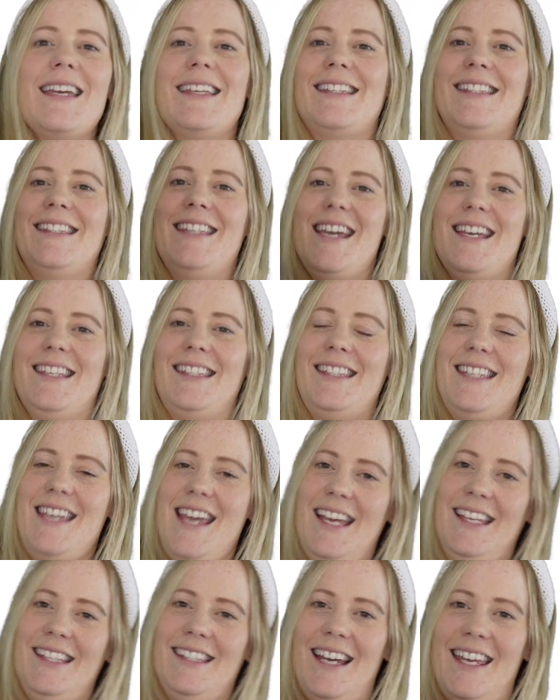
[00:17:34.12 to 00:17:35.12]
yes, yes,
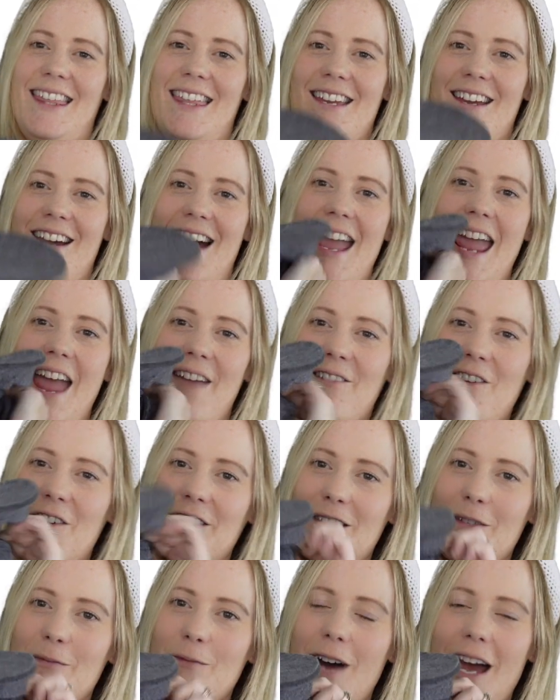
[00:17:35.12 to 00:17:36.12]
yes. I think I have
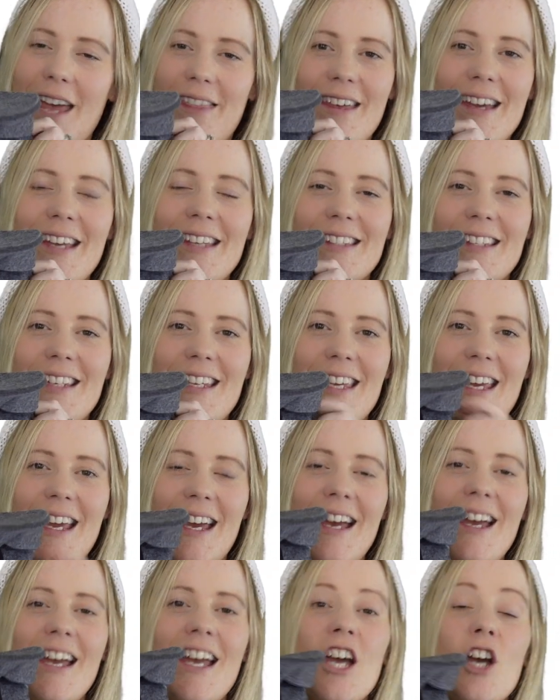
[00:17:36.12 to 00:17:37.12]
got some white things in
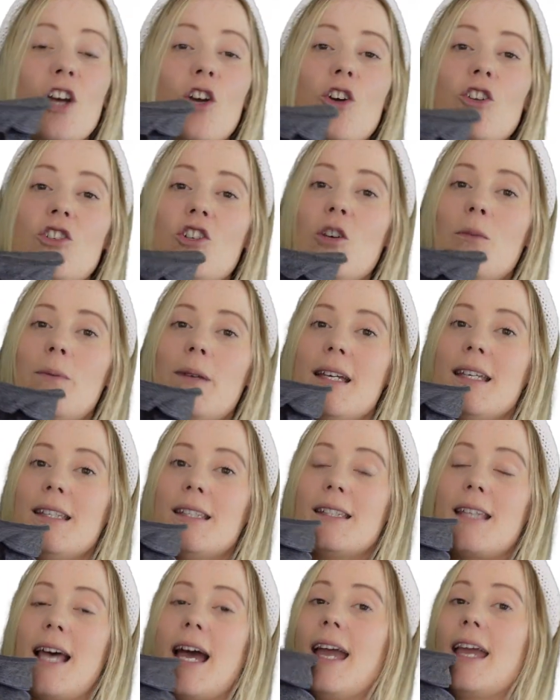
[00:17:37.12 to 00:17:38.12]
here. Could you please
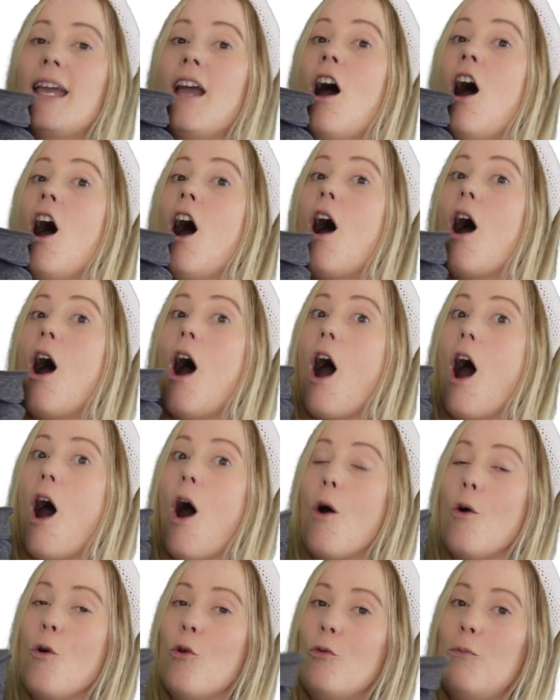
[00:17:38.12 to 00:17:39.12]
say
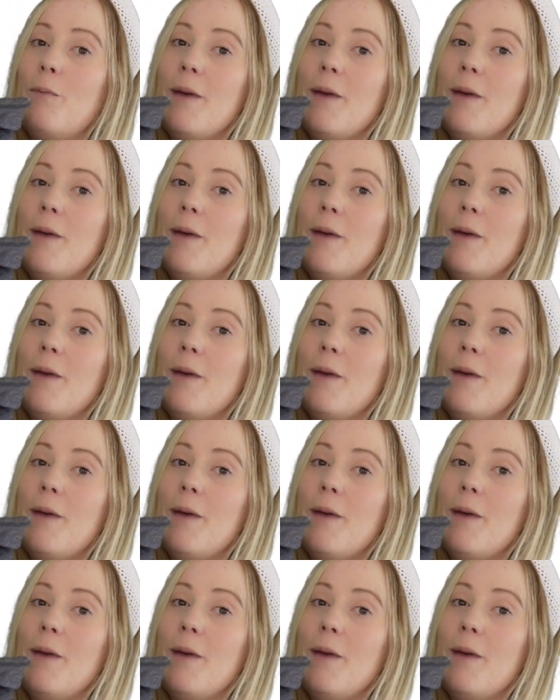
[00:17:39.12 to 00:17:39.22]
open?